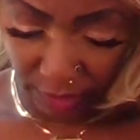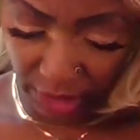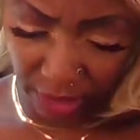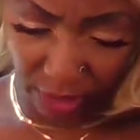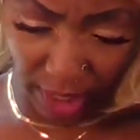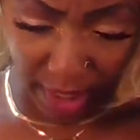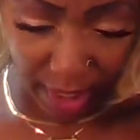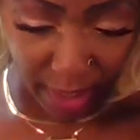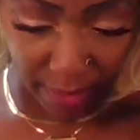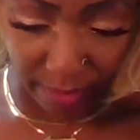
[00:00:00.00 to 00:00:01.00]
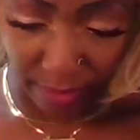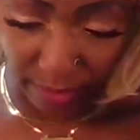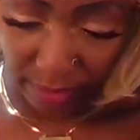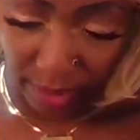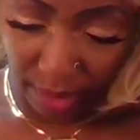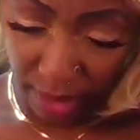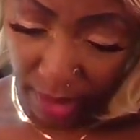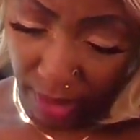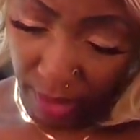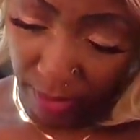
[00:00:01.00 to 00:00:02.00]
Straight up.
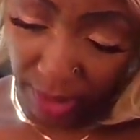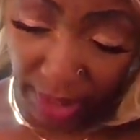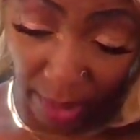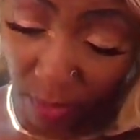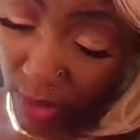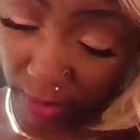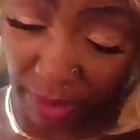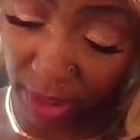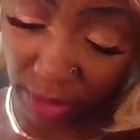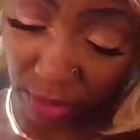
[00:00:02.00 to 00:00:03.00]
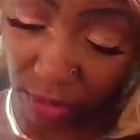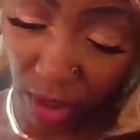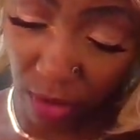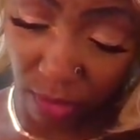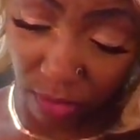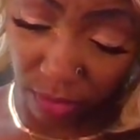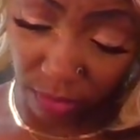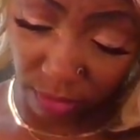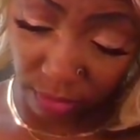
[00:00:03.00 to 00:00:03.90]
But they want to be controlled.